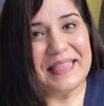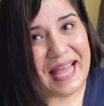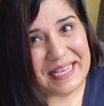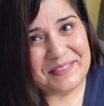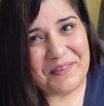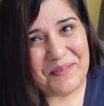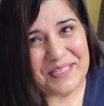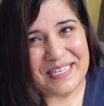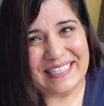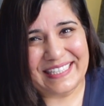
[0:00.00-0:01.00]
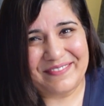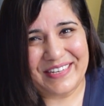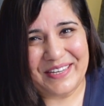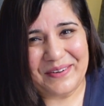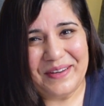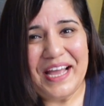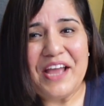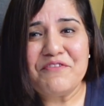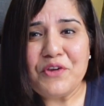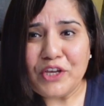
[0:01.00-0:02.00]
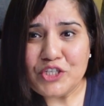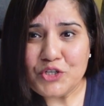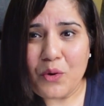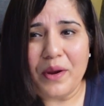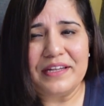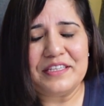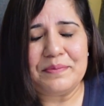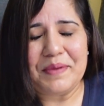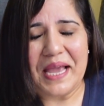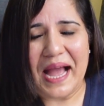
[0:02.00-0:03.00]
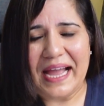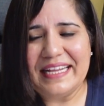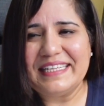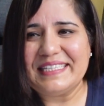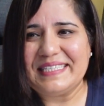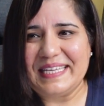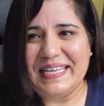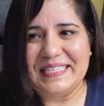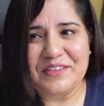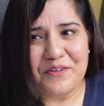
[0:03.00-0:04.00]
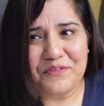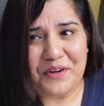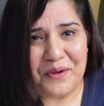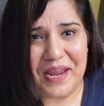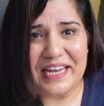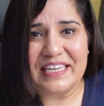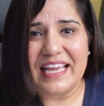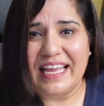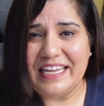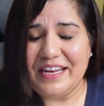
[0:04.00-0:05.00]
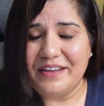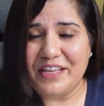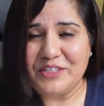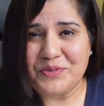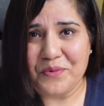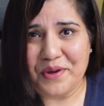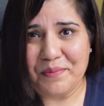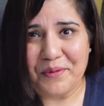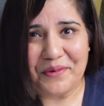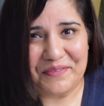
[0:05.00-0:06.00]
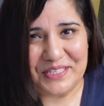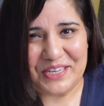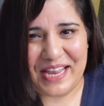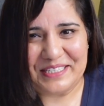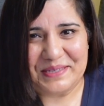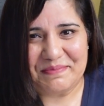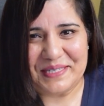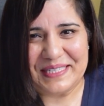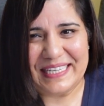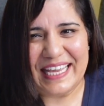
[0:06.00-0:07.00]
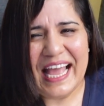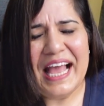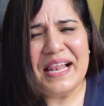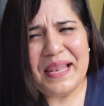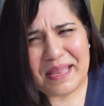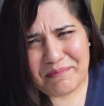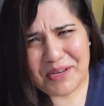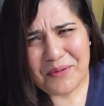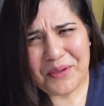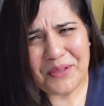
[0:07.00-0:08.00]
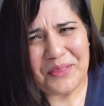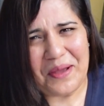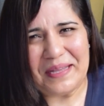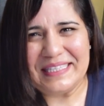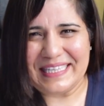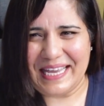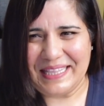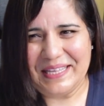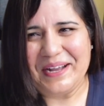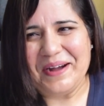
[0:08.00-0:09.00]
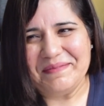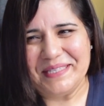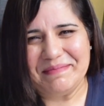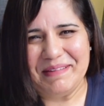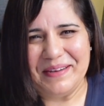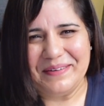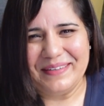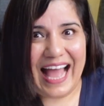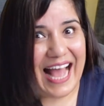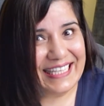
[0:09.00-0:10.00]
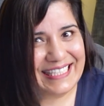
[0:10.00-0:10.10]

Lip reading: Thanks for watching this video. If you enjoyed this behind the scenes of creating an e-learning storyboard with ChatGPT, let me know your thoughts in the comments below. And